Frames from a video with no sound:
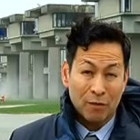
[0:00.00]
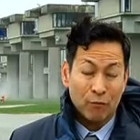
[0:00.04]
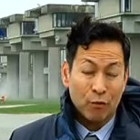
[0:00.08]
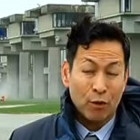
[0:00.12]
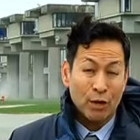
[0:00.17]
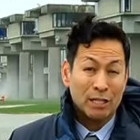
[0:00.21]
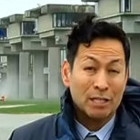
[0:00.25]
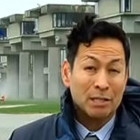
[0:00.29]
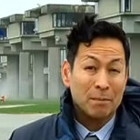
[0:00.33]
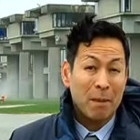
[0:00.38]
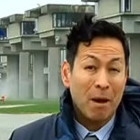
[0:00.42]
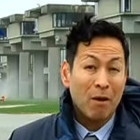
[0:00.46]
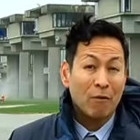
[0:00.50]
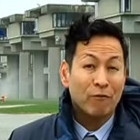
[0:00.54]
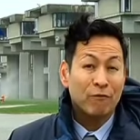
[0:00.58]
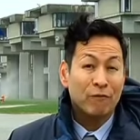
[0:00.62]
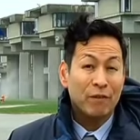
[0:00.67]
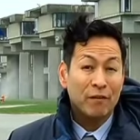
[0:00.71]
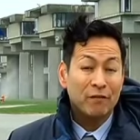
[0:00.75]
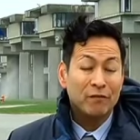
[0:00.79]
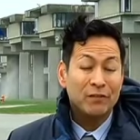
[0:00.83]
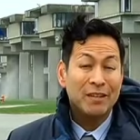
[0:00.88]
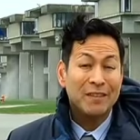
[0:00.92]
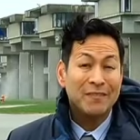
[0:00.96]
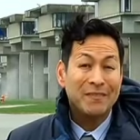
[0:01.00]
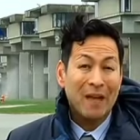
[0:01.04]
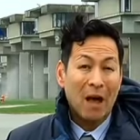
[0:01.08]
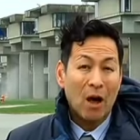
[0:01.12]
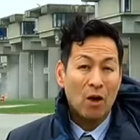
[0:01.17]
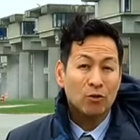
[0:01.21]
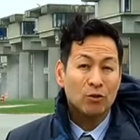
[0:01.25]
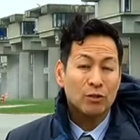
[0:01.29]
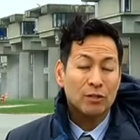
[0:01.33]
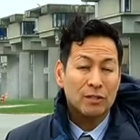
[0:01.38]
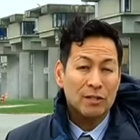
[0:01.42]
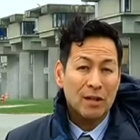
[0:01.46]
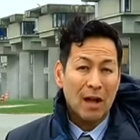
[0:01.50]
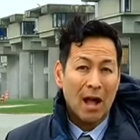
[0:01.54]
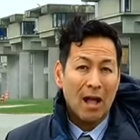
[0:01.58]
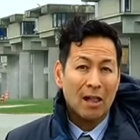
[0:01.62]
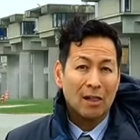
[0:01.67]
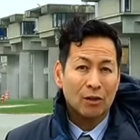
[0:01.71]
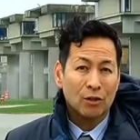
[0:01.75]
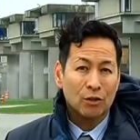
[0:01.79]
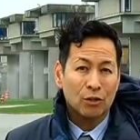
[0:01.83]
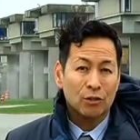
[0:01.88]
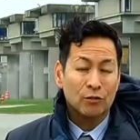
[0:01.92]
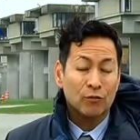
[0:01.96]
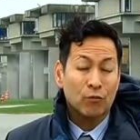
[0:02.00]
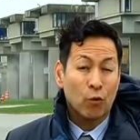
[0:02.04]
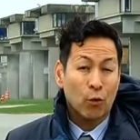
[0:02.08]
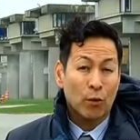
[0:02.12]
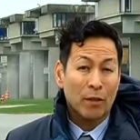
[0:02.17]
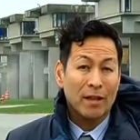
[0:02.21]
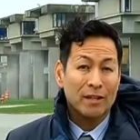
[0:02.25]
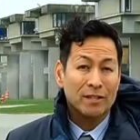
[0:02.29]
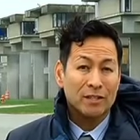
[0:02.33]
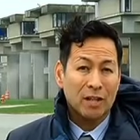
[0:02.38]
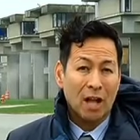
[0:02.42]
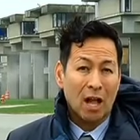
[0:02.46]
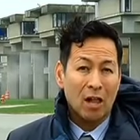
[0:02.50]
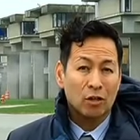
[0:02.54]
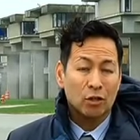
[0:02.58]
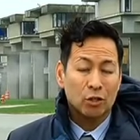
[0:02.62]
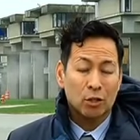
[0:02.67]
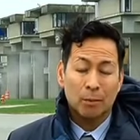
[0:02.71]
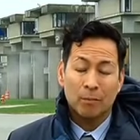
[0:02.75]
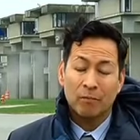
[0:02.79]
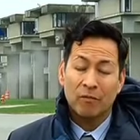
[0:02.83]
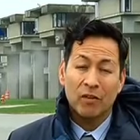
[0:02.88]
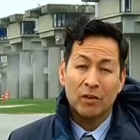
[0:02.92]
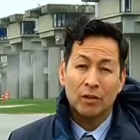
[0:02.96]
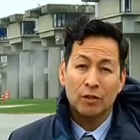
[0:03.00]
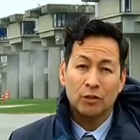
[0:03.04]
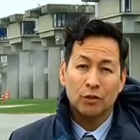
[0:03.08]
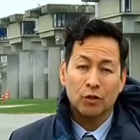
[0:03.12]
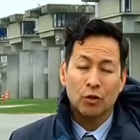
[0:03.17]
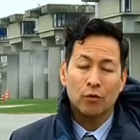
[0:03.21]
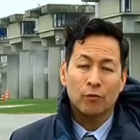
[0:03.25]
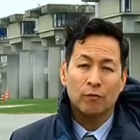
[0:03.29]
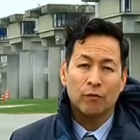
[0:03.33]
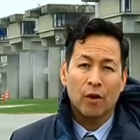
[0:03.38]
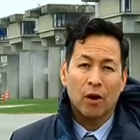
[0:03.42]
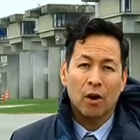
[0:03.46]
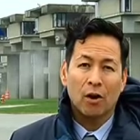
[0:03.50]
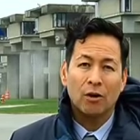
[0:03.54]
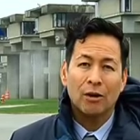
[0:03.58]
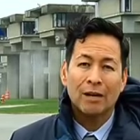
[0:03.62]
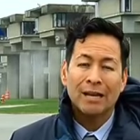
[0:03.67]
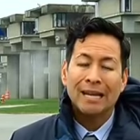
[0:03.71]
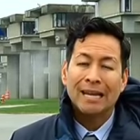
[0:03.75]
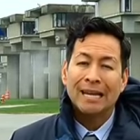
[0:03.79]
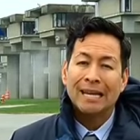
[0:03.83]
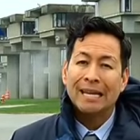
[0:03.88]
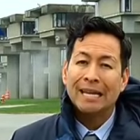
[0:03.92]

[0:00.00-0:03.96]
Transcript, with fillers: have raised about $50,000 for that scholarship fund so far.